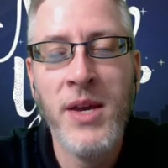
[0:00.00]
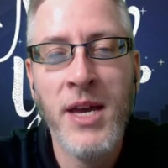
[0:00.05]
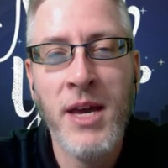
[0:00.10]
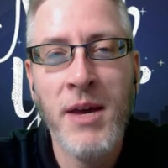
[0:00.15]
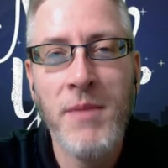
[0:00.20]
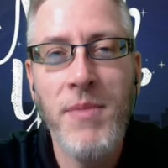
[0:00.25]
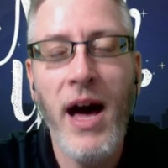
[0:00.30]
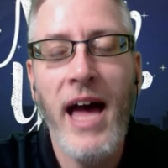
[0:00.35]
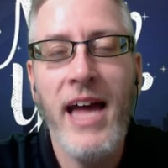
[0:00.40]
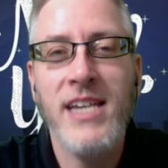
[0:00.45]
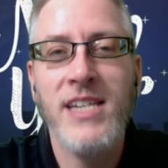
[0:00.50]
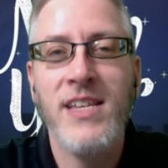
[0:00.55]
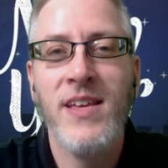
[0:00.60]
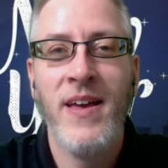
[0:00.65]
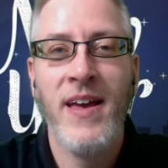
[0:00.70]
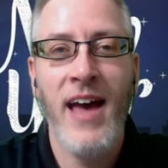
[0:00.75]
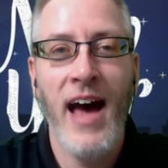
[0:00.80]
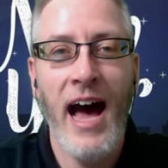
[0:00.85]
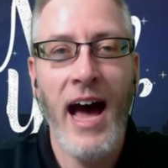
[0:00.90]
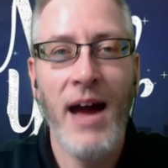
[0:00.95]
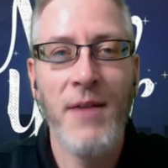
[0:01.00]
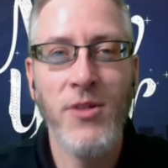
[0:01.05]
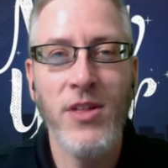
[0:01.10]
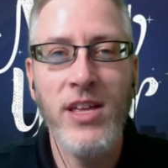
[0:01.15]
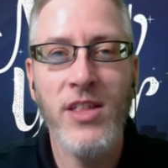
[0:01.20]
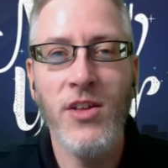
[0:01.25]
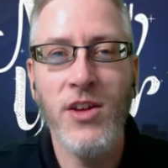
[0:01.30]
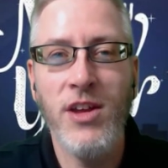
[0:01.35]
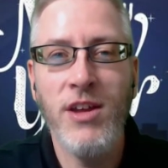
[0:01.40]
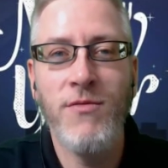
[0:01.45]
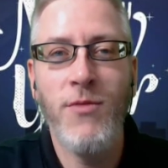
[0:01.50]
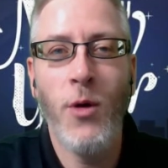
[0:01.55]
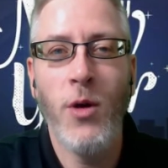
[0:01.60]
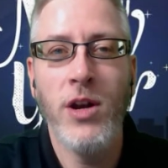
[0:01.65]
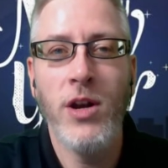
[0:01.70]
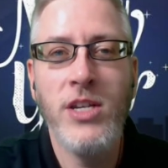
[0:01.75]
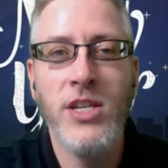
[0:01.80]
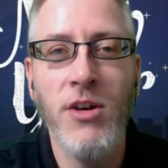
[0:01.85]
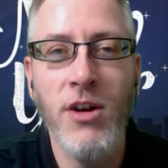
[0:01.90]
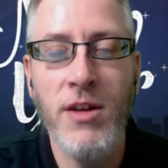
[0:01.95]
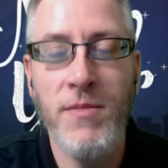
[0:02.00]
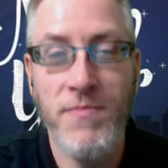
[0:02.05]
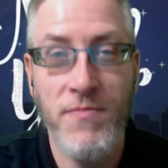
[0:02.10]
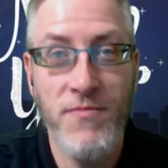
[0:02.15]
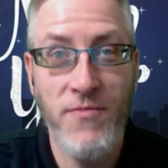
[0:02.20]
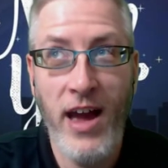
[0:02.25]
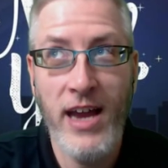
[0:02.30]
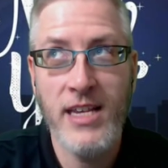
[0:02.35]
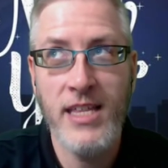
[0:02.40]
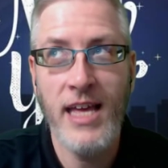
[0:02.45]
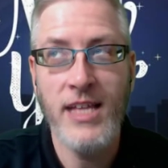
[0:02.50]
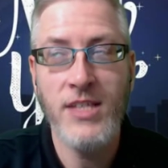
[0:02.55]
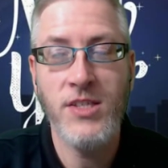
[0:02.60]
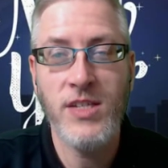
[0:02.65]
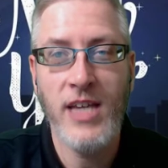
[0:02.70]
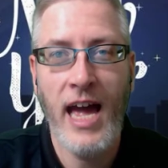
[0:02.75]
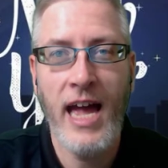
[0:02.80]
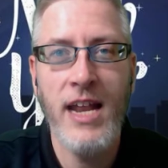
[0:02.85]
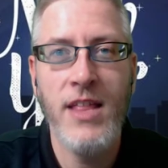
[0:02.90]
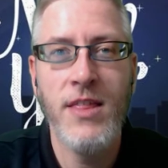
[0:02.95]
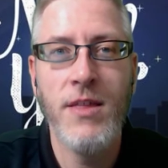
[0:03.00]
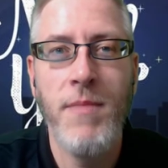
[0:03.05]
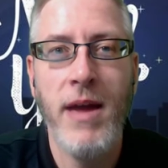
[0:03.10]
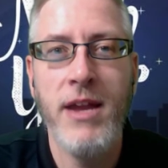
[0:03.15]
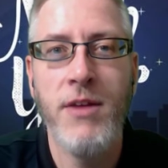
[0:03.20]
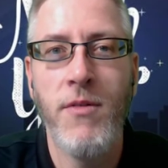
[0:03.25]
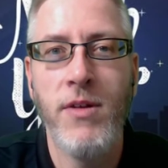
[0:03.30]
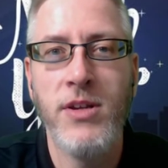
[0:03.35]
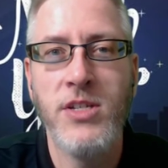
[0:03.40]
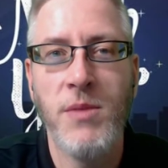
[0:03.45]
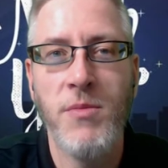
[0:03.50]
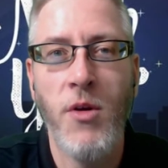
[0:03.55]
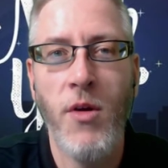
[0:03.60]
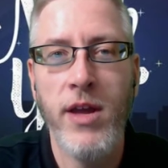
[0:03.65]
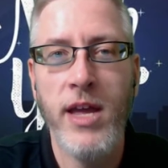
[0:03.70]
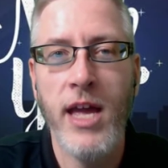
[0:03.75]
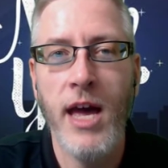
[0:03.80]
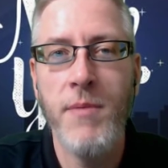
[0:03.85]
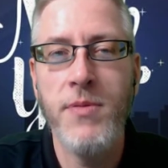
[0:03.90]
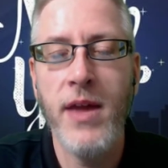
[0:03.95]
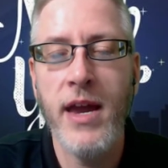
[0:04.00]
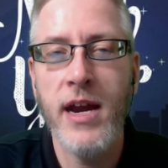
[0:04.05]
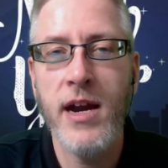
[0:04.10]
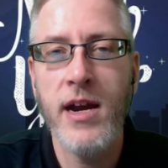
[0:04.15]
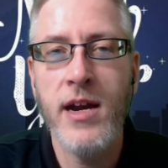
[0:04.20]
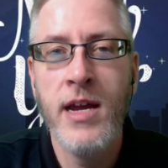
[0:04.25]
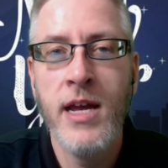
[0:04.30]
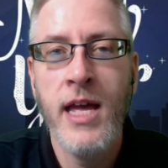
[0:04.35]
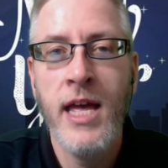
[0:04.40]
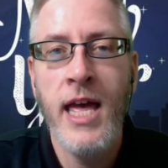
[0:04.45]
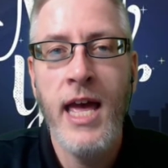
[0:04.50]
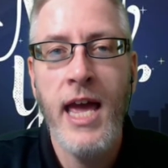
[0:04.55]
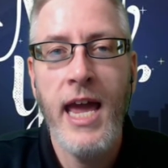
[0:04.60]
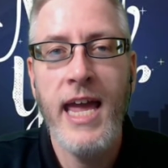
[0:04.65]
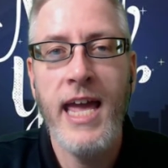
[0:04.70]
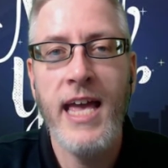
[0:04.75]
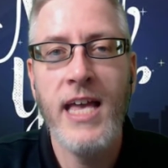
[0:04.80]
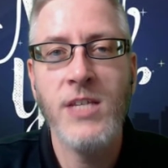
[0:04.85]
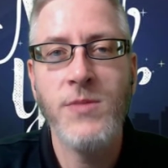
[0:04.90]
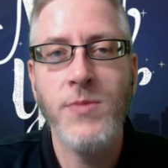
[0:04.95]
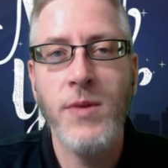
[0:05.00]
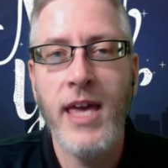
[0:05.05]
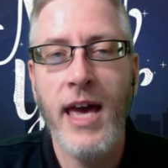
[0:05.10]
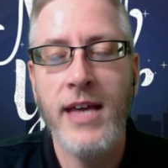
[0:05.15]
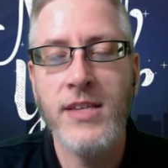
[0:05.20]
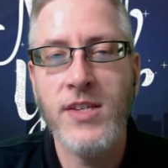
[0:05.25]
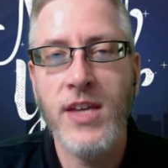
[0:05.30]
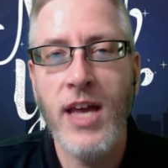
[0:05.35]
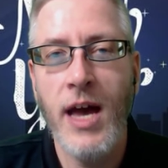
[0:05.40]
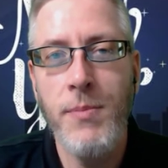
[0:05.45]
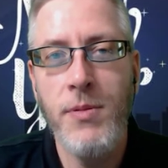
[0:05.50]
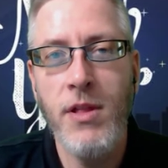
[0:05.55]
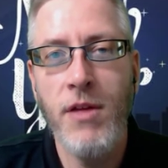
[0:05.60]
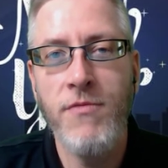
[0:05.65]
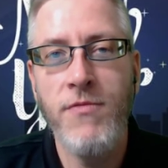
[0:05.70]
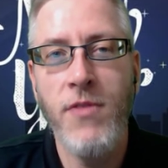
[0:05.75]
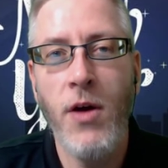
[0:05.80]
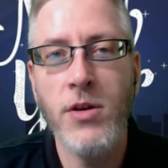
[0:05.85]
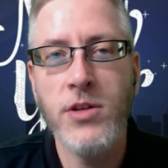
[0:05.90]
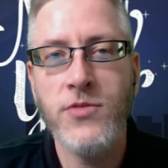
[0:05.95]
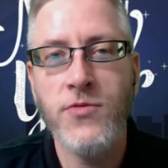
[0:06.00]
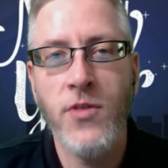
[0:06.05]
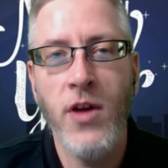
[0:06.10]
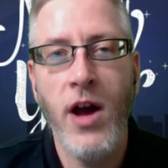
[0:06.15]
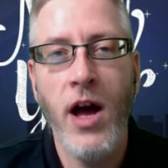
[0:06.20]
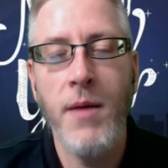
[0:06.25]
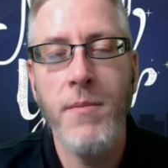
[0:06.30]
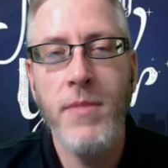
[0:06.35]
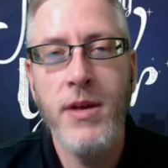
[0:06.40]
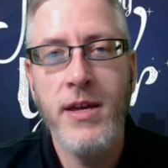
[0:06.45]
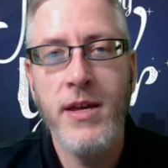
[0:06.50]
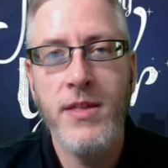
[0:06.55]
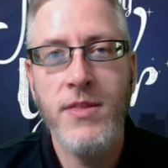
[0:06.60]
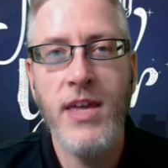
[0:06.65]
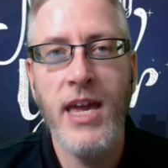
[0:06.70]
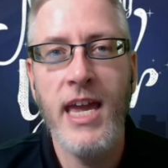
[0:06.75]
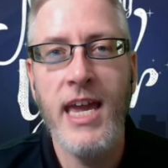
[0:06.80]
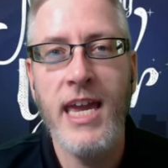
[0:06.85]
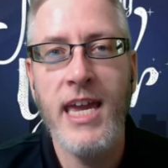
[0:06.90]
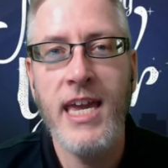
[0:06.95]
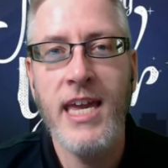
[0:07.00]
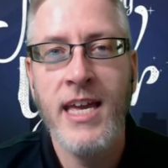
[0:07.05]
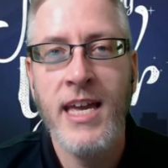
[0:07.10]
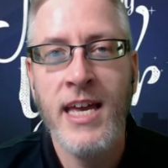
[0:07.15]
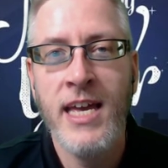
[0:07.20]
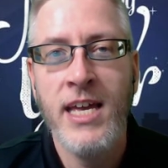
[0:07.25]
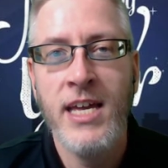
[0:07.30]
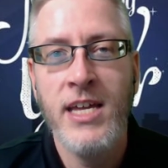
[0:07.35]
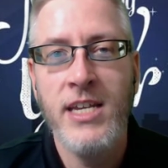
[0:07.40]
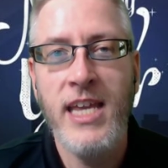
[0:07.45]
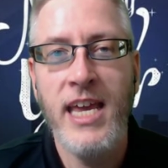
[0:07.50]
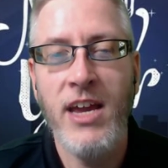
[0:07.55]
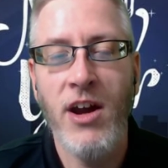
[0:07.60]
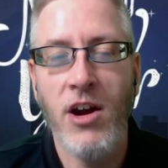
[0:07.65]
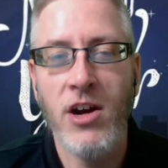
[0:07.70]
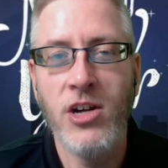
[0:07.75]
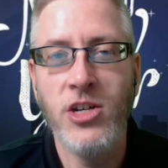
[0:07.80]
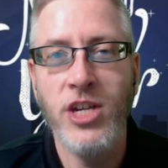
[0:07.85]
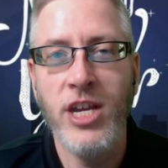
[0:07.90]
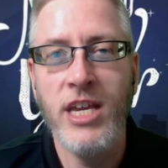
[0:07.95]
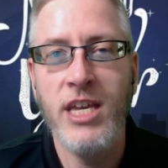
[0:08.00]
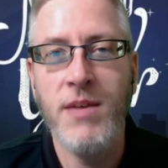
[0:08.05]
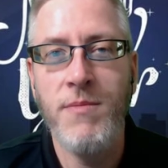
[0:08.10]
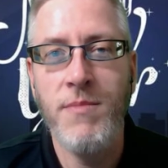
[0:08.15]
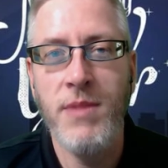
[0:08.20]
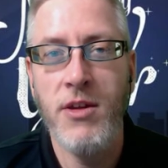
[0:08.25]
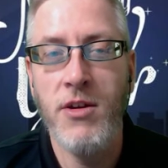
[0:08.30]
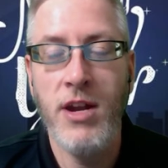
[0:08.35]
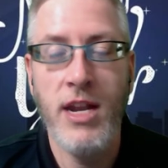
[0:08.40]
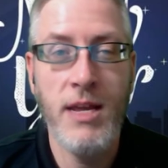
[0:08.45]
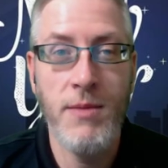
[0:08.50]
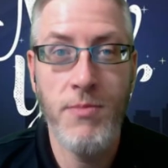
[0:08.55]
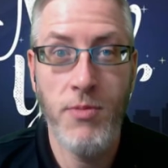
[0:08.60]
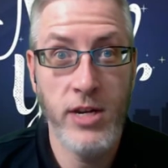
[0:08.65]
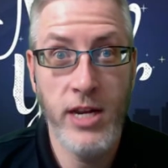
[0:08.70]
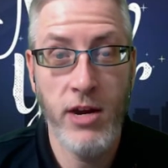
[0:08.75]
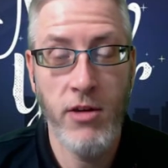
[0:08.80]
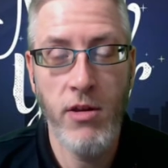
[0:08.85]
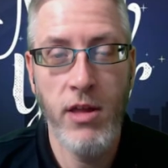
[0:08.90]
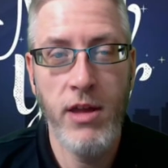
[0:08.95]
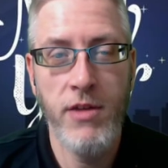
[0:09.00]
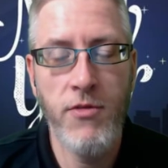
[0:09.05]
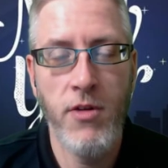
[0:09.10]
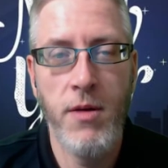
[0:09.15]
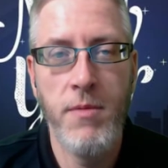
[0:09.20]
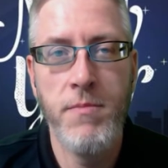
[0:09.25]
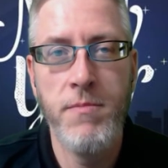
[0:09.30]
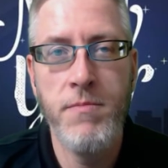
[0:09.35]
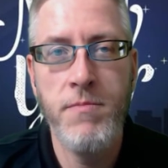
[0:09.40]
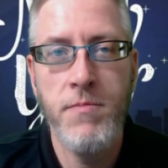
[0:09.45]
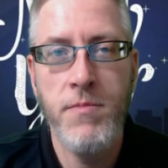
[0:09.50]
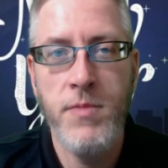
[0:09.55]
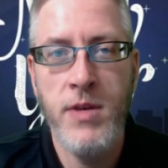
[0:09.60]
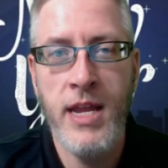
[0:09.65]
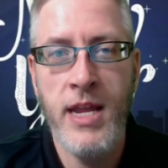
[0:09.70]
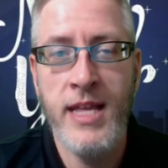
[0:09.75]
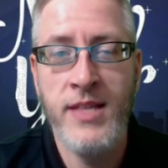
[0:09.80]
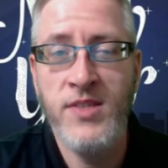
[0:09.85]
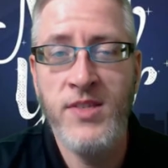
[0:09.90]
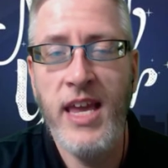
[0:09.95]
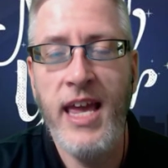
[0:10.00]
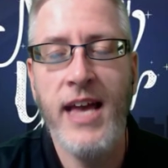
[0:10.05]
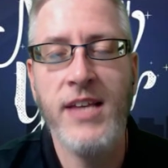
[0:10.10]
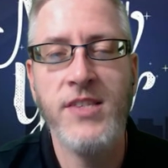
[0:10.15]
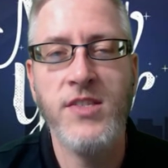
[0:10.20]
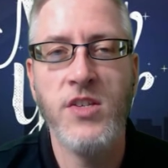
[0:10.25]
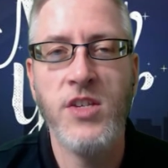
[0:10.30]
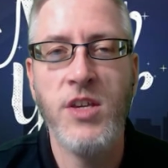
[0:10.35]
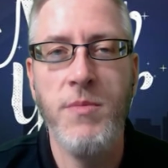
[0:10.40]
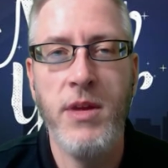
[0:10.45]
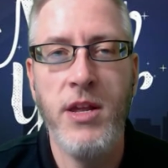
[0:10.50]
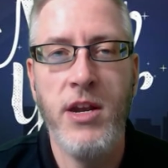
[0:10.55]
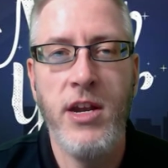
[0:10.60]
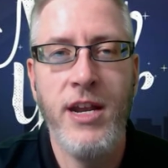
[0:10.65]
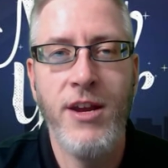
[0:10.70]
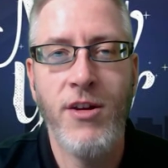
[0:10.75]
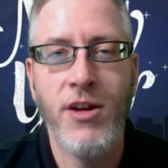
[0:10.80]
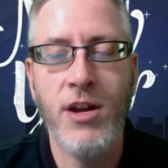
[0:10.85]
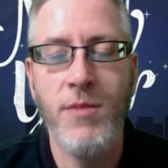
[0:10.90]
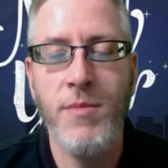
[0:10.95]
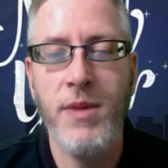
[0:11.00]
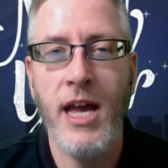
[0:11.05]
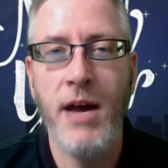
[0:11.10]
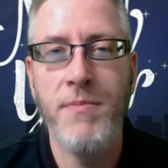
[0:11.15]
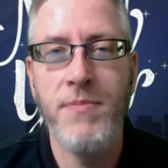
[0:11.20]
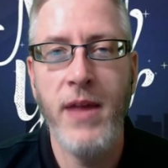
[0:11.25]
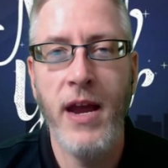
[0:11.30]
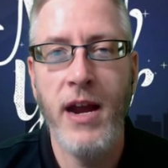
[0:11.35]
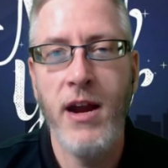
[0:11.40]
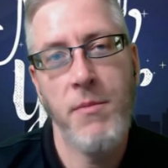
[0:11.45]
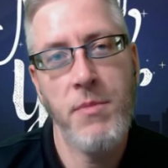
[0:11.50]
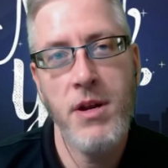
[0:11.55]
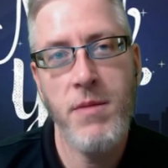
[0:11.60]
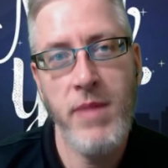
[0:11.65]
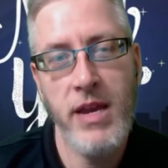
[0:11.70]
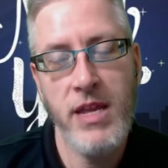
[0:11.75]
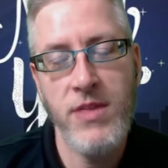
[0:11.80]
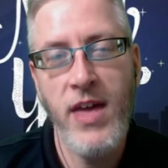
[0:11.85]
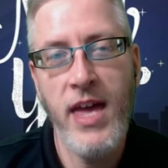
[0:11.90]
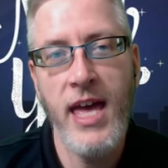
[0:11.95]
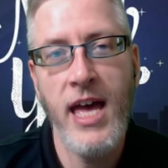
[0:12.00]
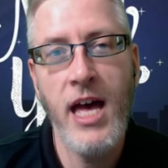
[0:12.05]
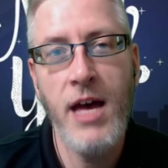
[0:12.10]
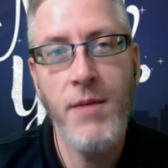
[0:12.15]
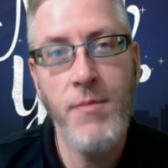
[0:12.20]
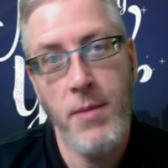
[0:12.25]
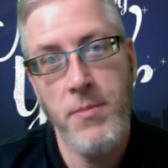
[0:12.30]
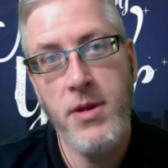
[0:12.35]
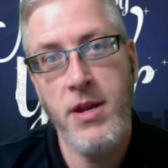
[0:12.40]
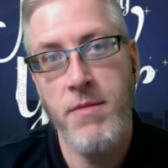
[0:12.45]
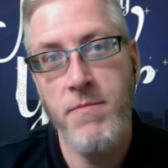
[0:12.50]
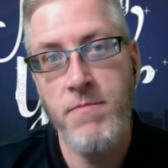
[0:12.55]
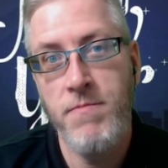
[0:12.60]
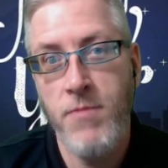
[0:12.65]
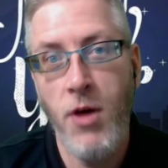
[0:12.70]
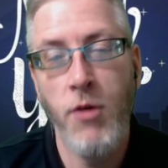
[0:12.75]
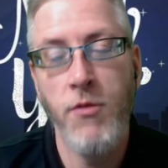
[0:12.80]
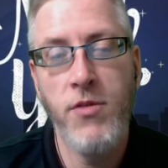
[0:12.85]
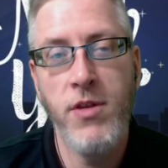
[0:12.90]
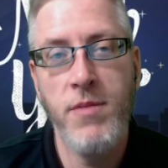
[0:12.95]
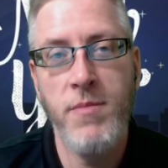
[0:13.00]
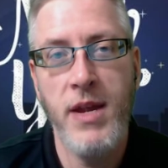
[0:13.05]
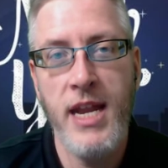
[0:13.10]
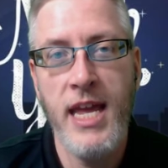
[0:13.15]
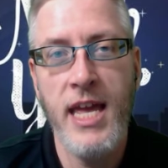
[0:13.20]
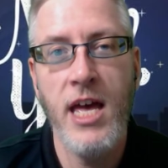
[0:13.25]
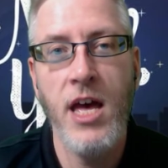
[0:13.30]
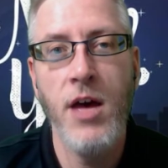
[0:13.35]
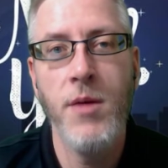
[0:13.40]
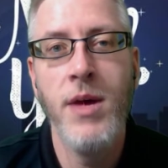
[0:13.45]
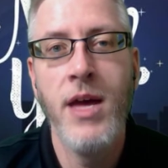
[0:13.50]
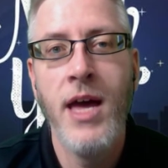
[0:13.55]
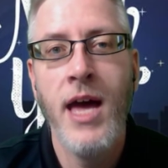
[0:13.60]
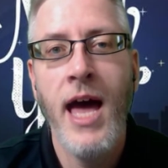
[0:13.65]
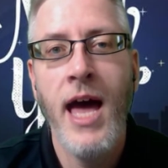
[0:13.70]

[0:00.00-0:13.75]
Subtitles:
But I'm really looking forward to it. In fact, that's kind of the main reason I'm going up there, is because a couple of folks from the TRG community, particularly from NCS's community, are going to be up there. I'm going to meet them. I'm going to hopefully meet him.